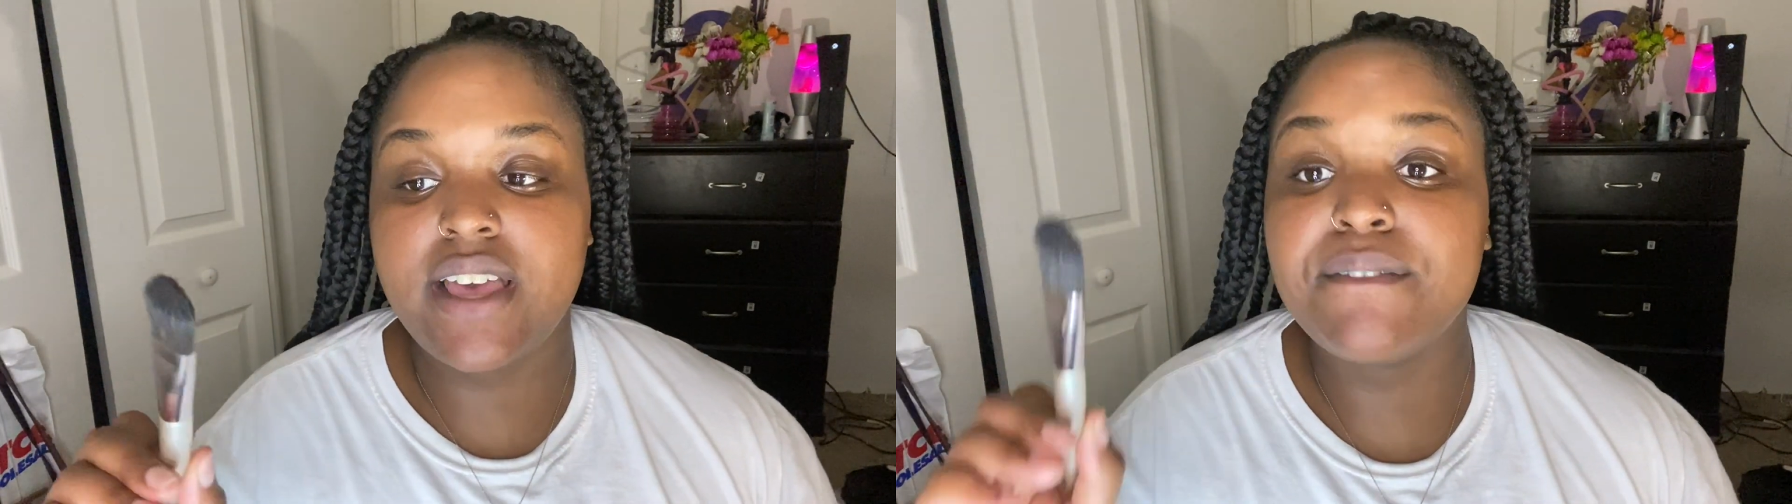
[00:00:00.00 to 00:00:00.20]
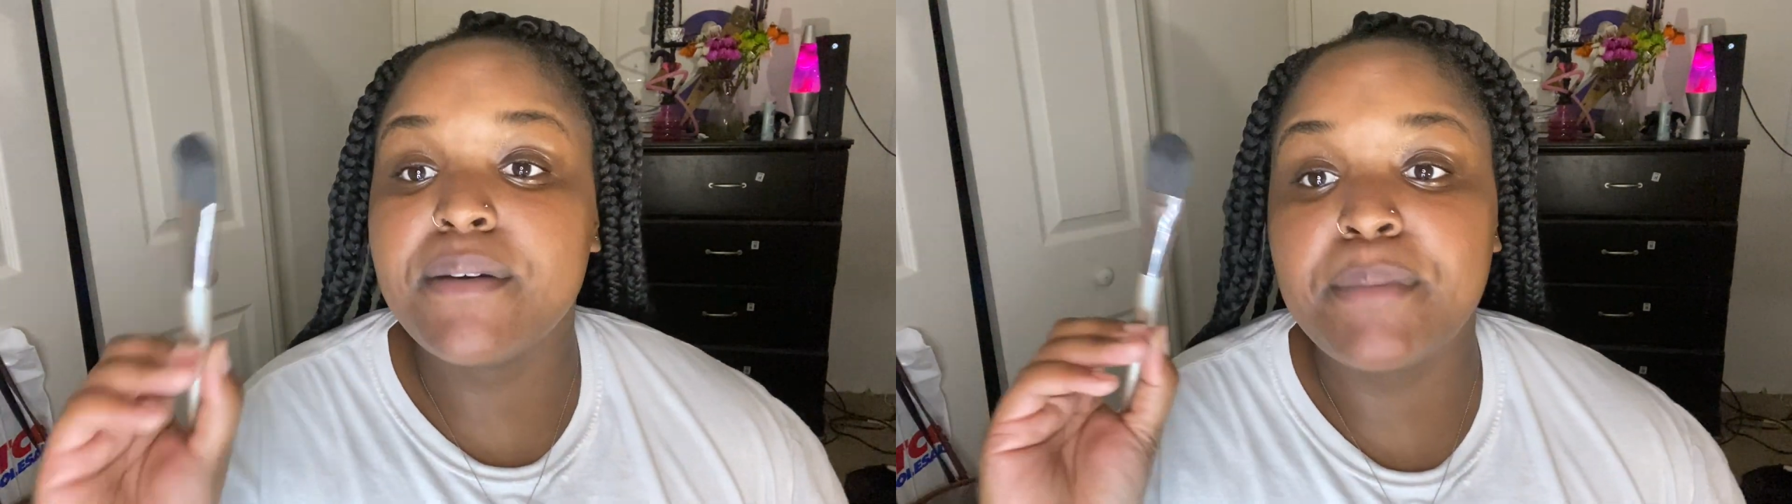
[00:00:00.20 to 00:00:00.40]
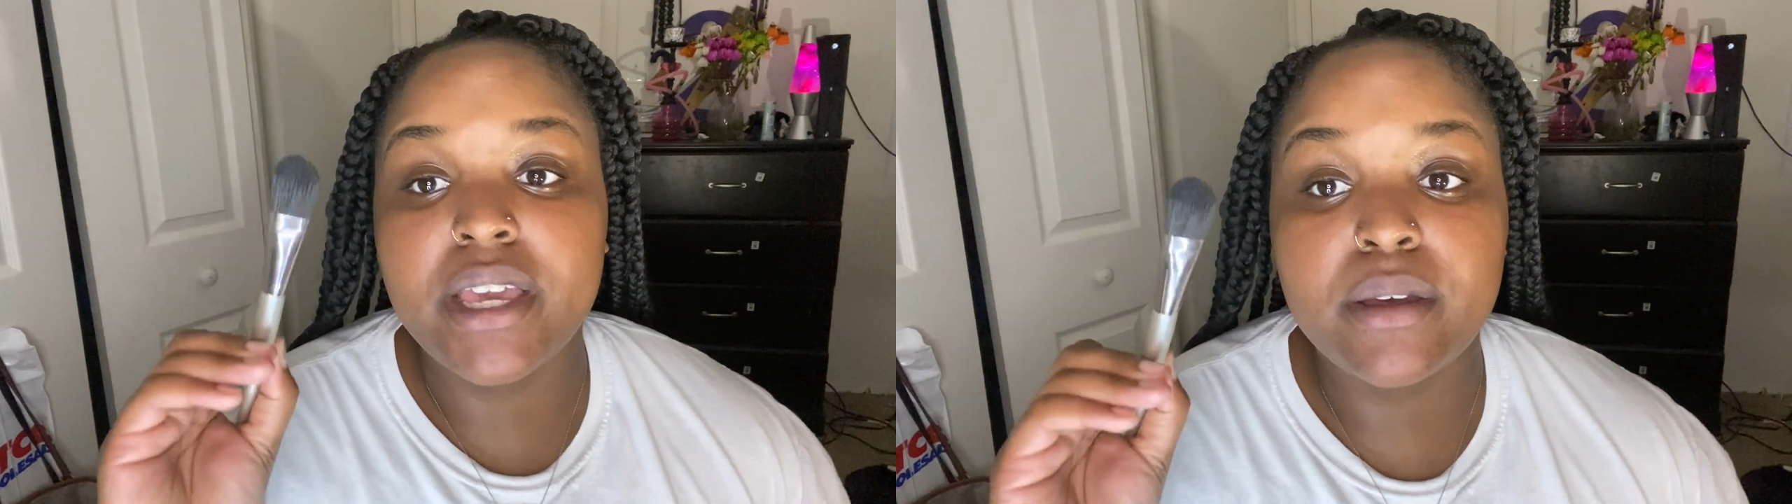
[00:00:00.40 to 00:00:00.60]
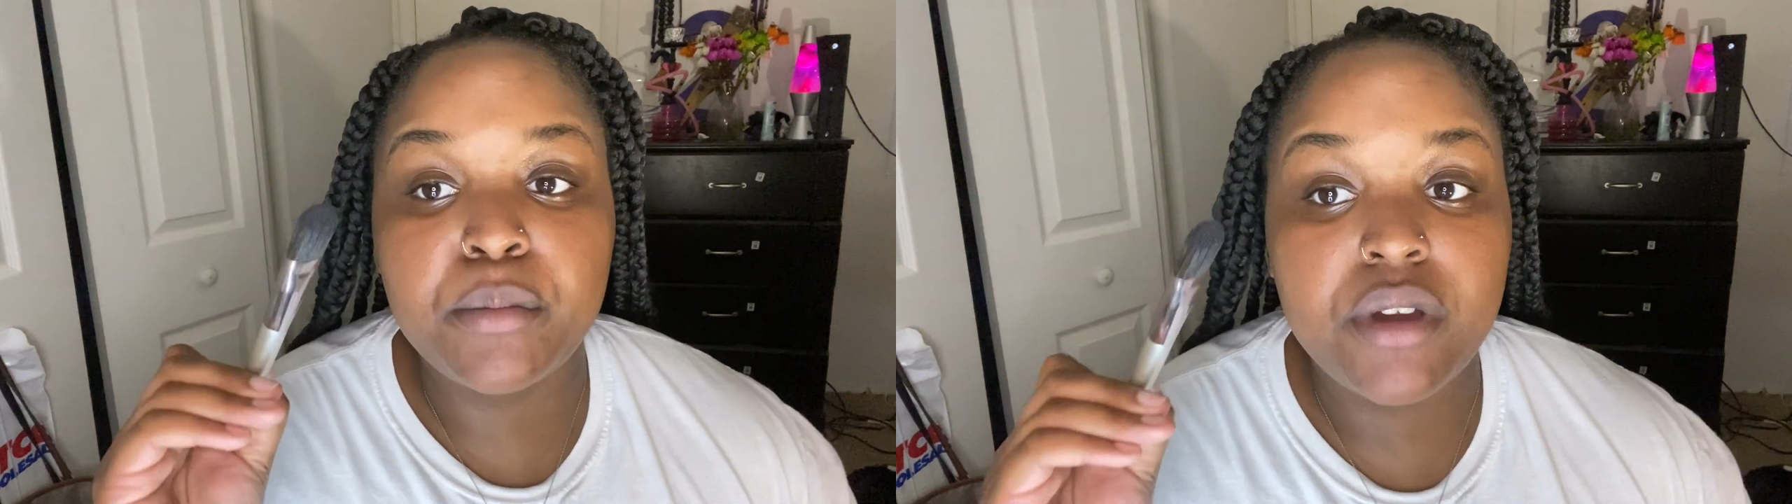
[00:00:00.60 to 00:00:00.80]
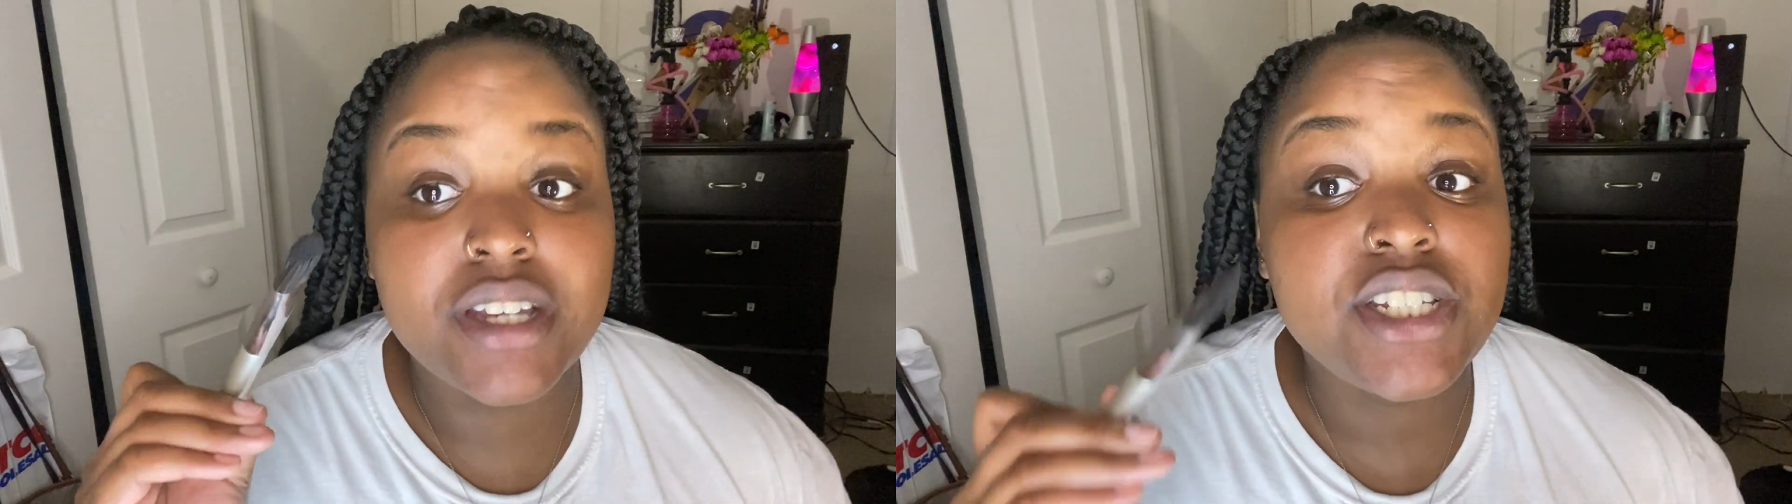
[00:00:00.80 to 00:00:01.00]
have a
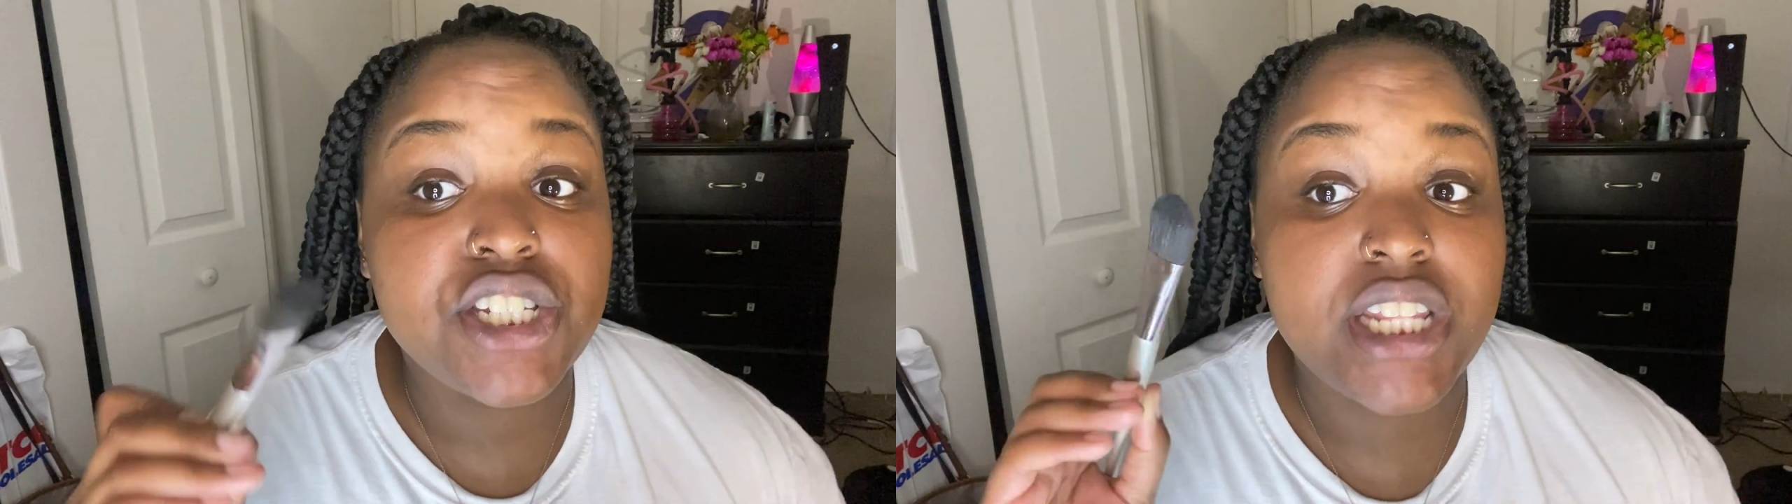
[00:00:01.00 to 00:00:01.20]
makeup brush